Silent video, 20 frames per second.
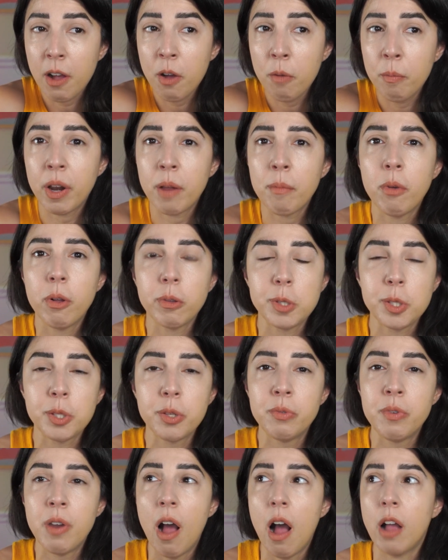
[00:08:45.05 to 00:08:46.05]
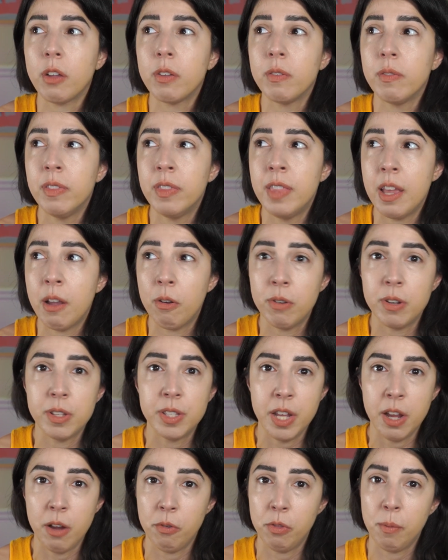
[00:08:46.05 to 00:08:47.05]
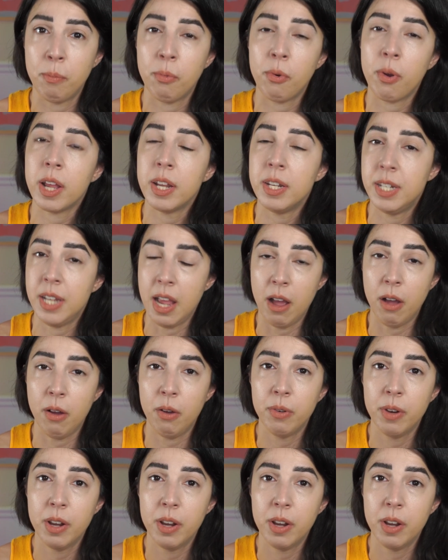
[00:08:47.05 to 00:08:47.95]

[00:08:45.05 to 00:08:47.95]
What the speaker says: But I'm also not there to tear the brand down.